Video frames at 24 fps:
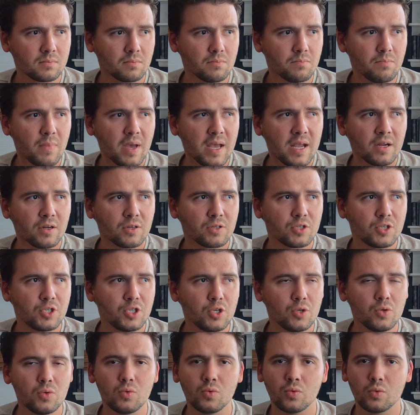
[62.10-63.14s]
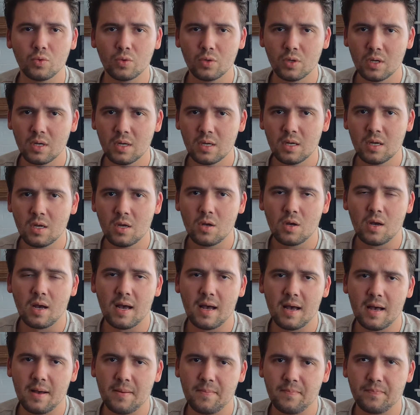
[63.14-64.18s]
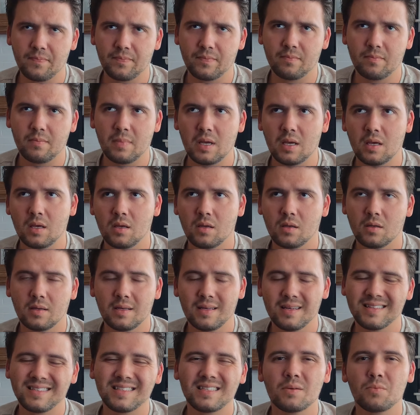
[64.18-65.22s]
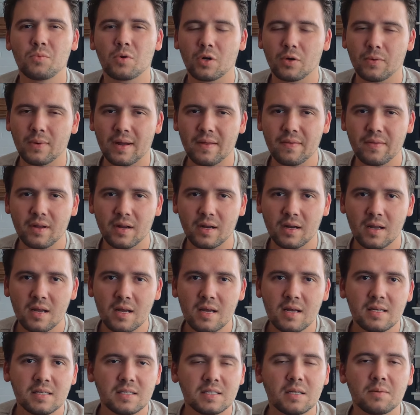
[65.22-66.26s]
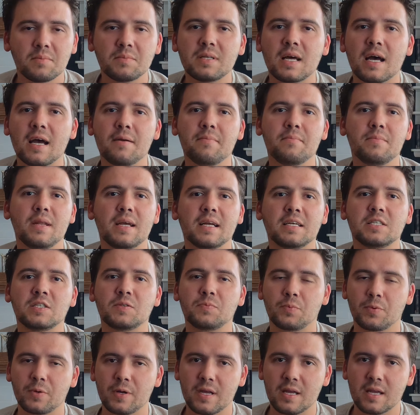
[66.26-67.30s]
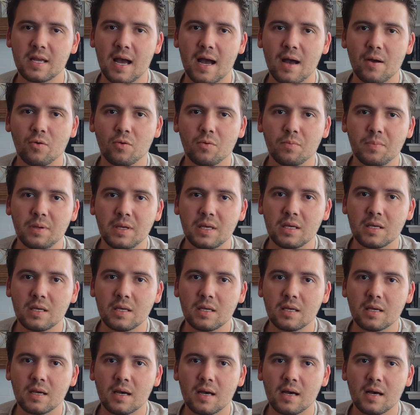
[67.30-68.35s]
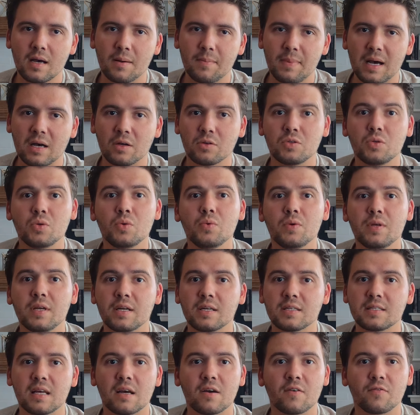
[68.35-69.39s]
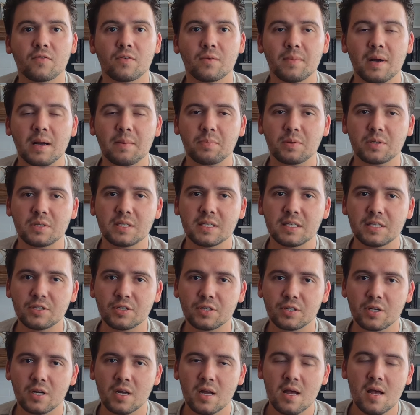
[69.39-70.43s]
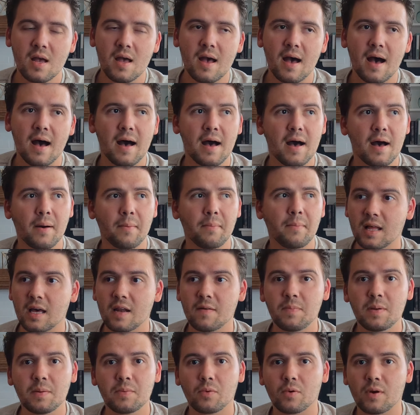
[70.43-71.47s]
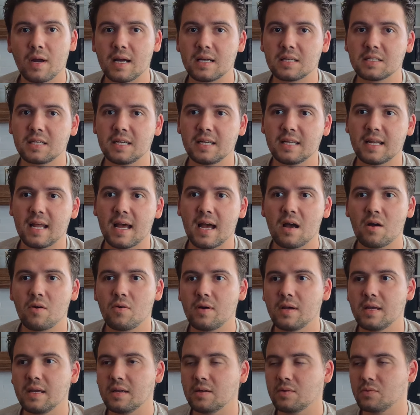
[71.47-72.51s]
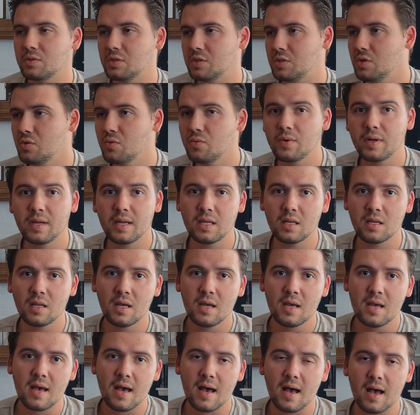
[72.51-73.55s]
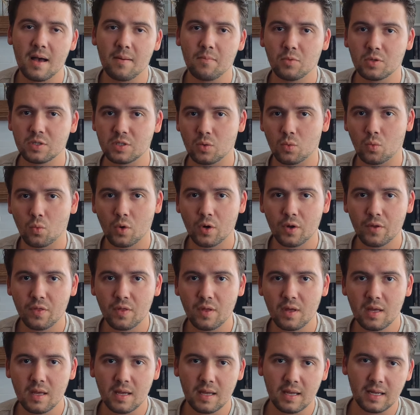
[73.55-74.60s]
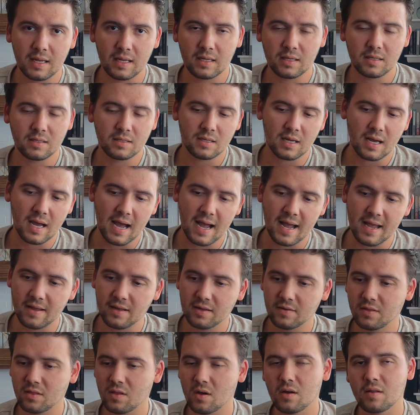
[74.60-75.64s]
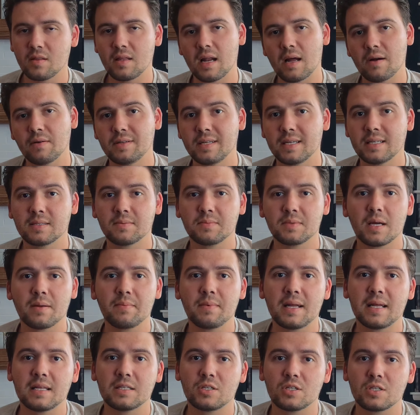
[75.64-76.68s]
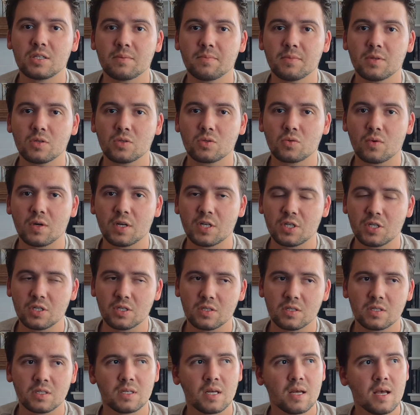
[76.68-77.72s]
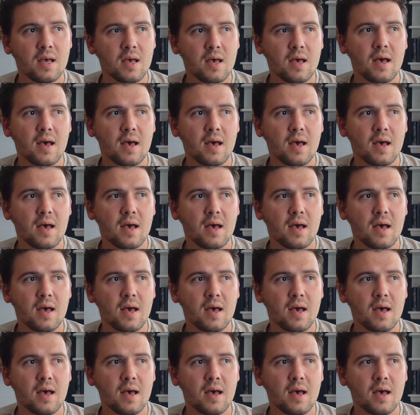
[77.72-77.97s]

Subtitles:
May or June, somewhere around there. Sometime next spring, I will be about 2 years out from my procedure. And a lot of people were asking how it was doing, was it worth it? And I thought that I would take some time to answer some of those questions.